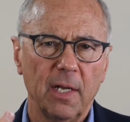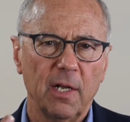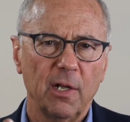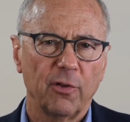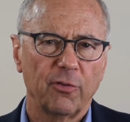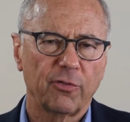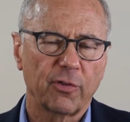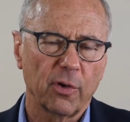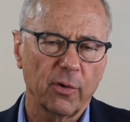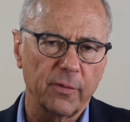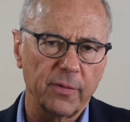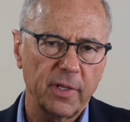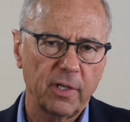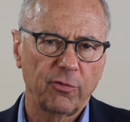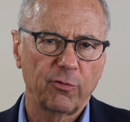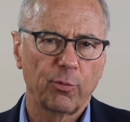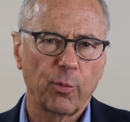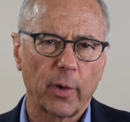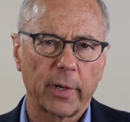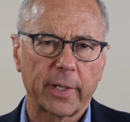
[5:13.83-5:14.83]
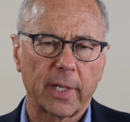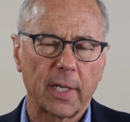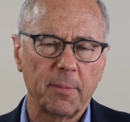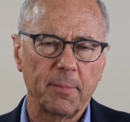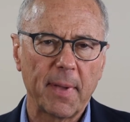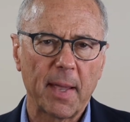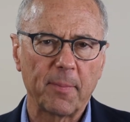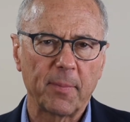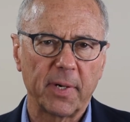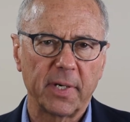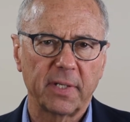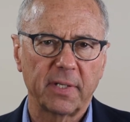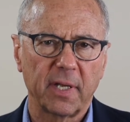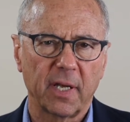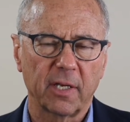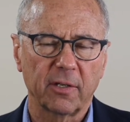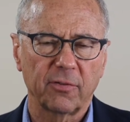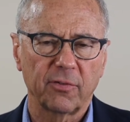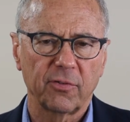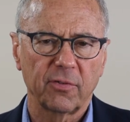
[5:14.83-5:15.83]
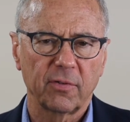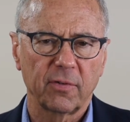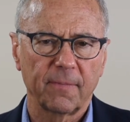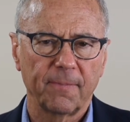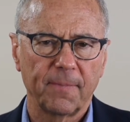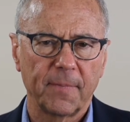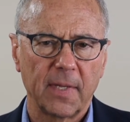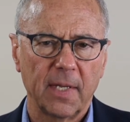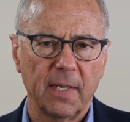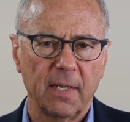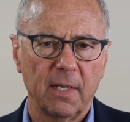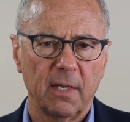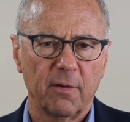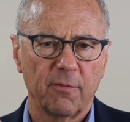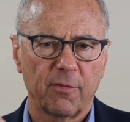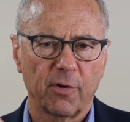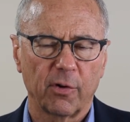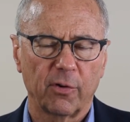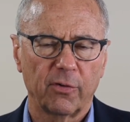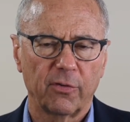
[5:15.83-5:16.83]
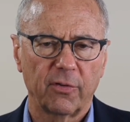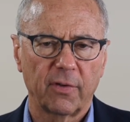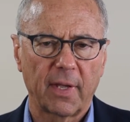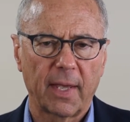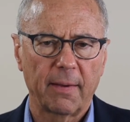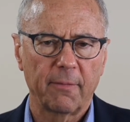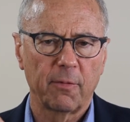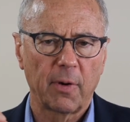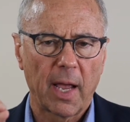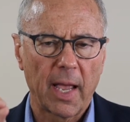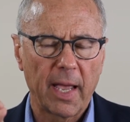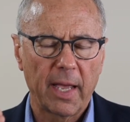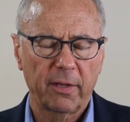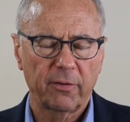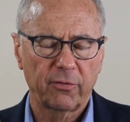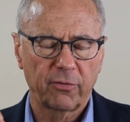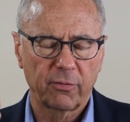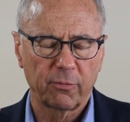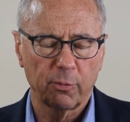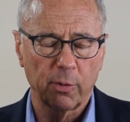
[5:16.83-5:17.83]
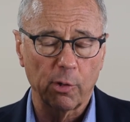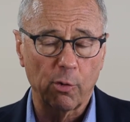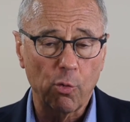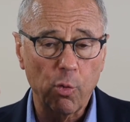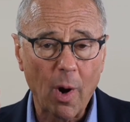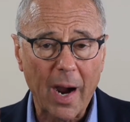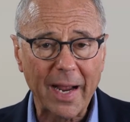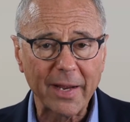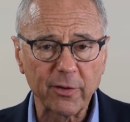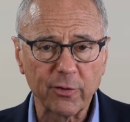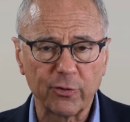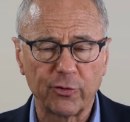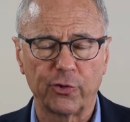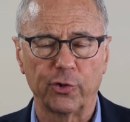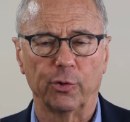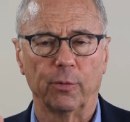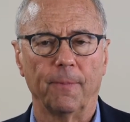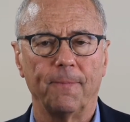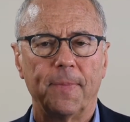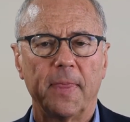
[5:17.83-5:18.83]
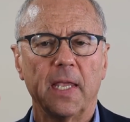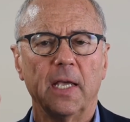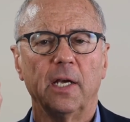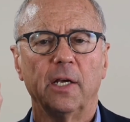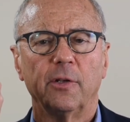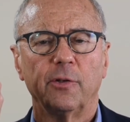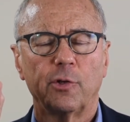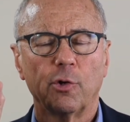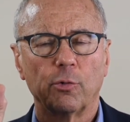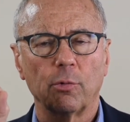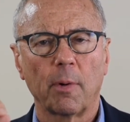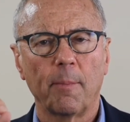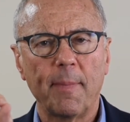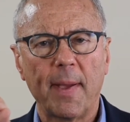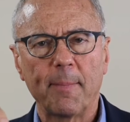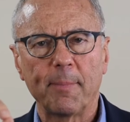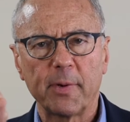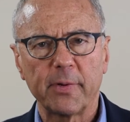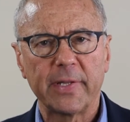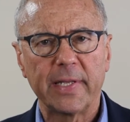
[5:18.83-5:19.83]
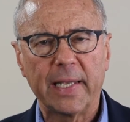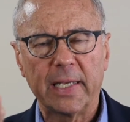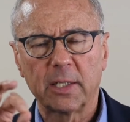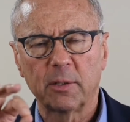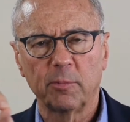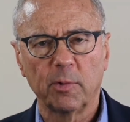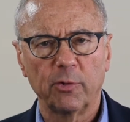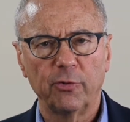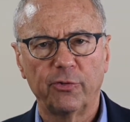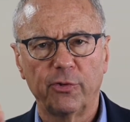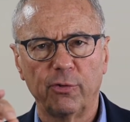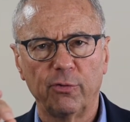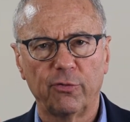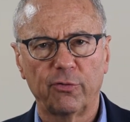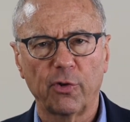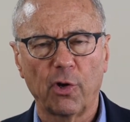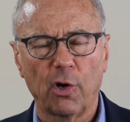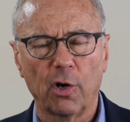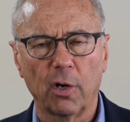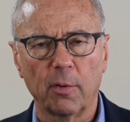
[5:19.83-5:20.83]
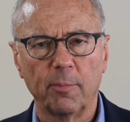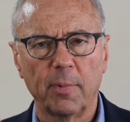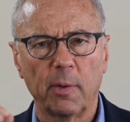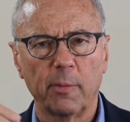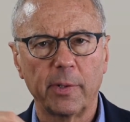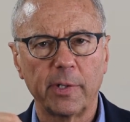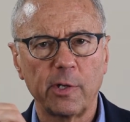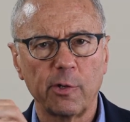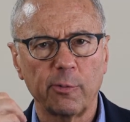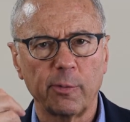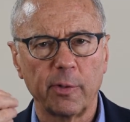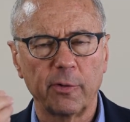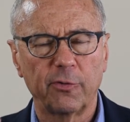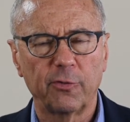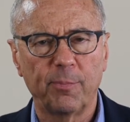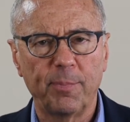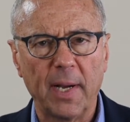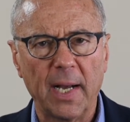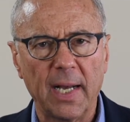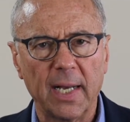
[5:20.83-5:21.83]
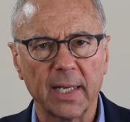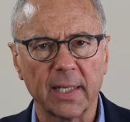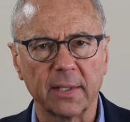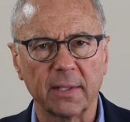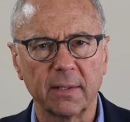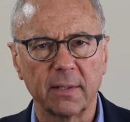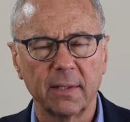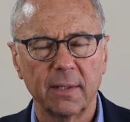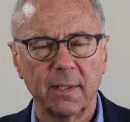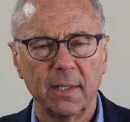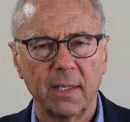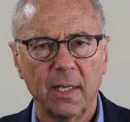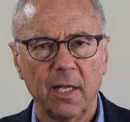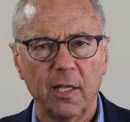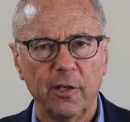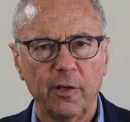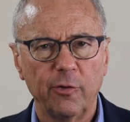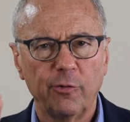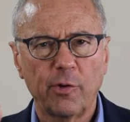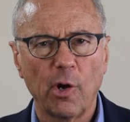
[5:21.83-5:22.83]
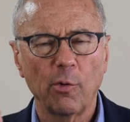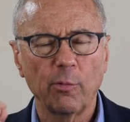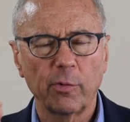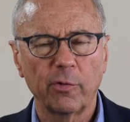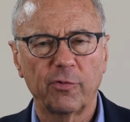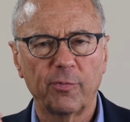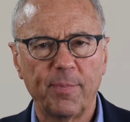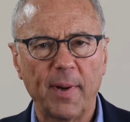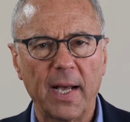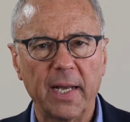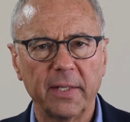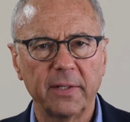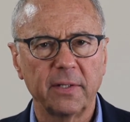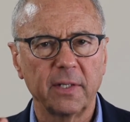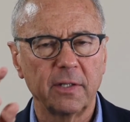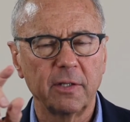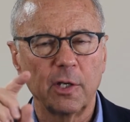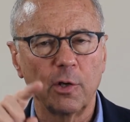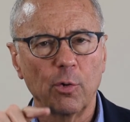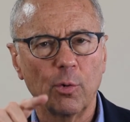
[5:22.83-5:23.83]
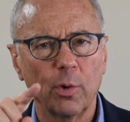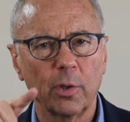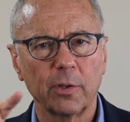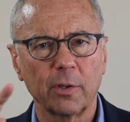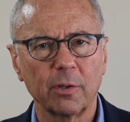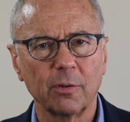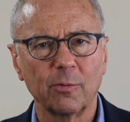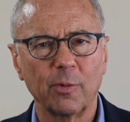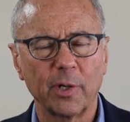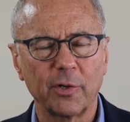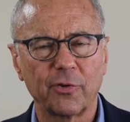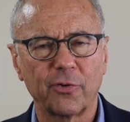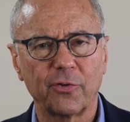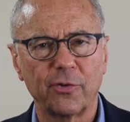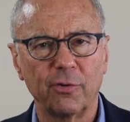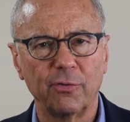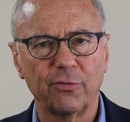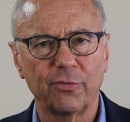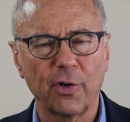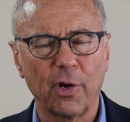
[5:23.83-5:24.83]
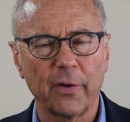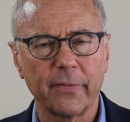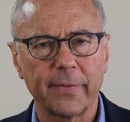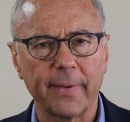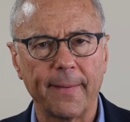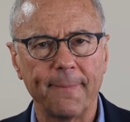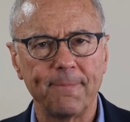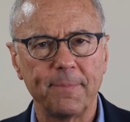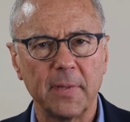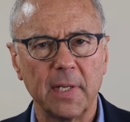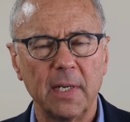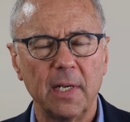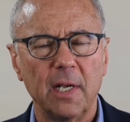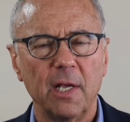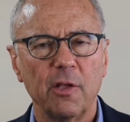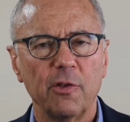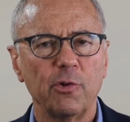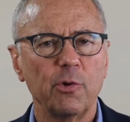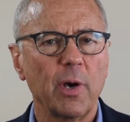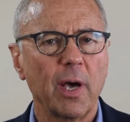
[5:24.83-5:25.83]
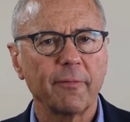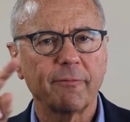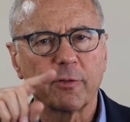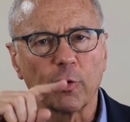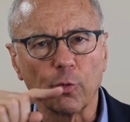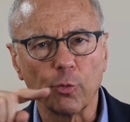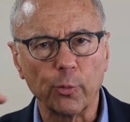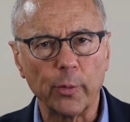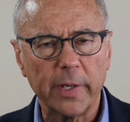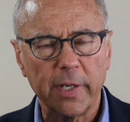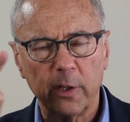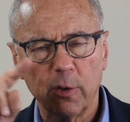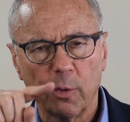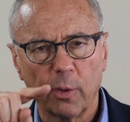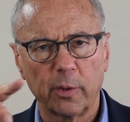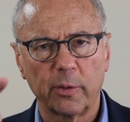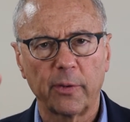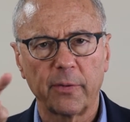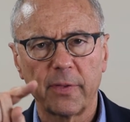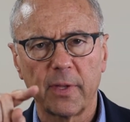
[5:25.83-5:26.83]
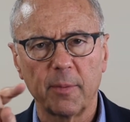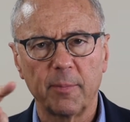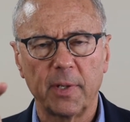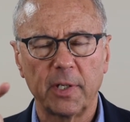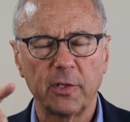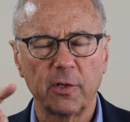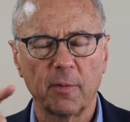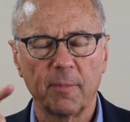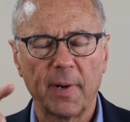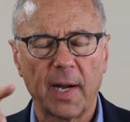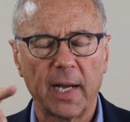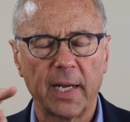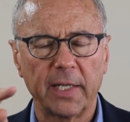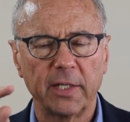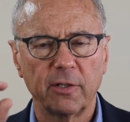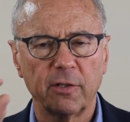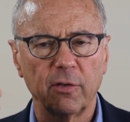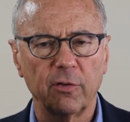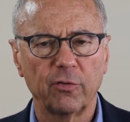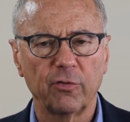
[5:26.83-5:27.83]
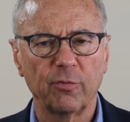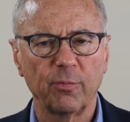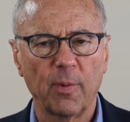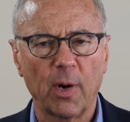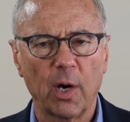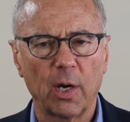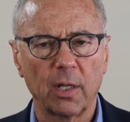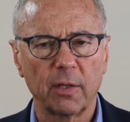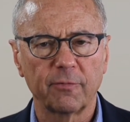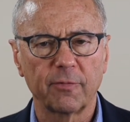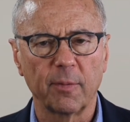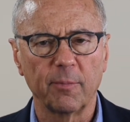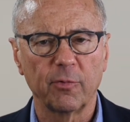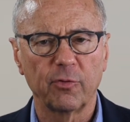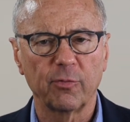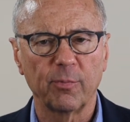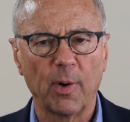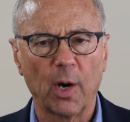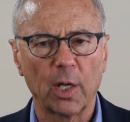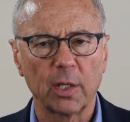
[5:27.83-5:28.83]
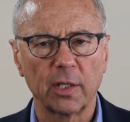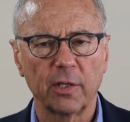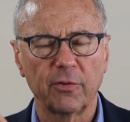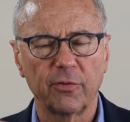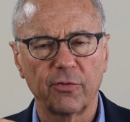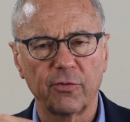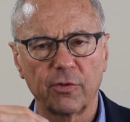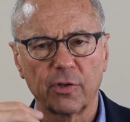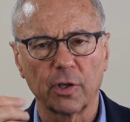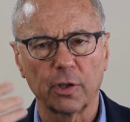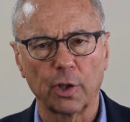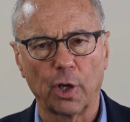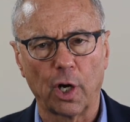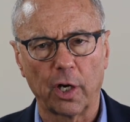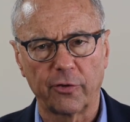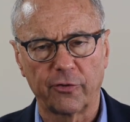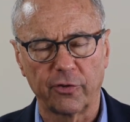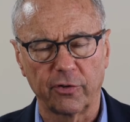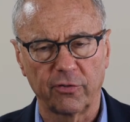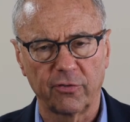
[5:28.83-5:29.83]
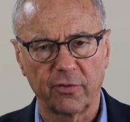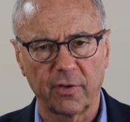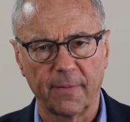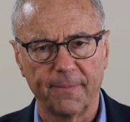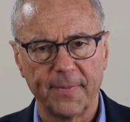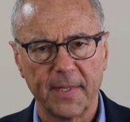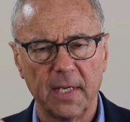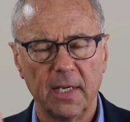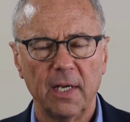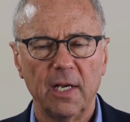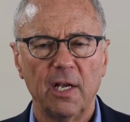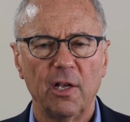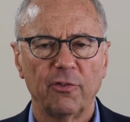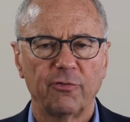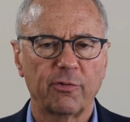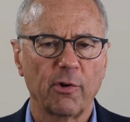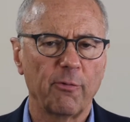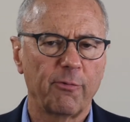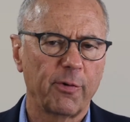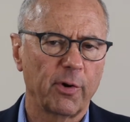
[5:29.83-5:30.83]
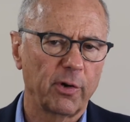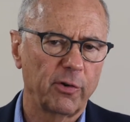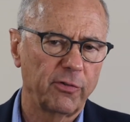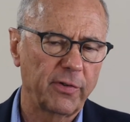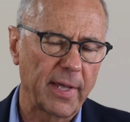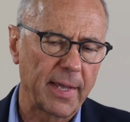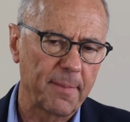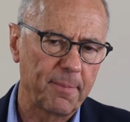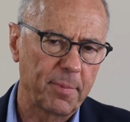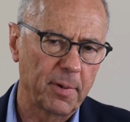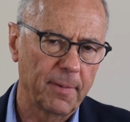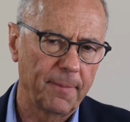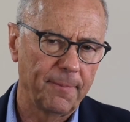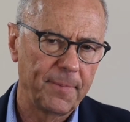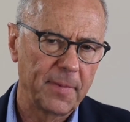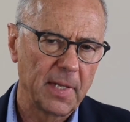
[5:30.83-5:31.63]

So this working memory test, for example, requires you to remember the animals you saw, but when you respond, you don't respond in the order in which you saw them. You have to reorder them in your mind to from smallest to largest. So for example,